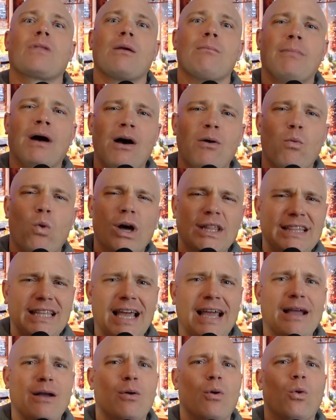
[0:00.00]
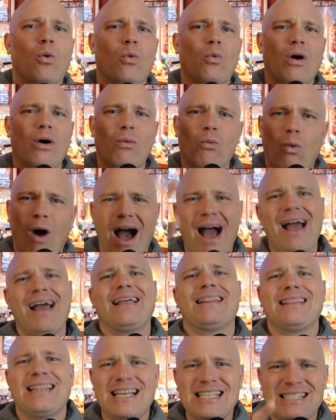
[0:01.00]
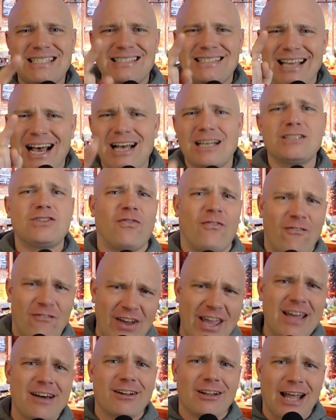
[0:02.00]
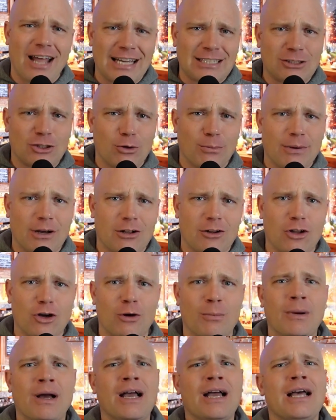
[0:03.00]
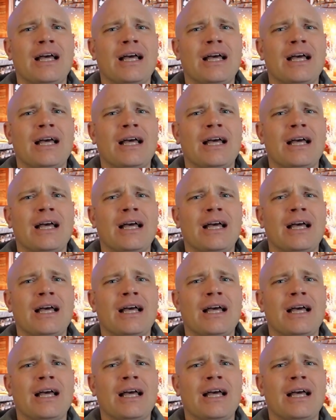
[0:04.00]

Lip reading: But one thing why this does feel like doom and gloom,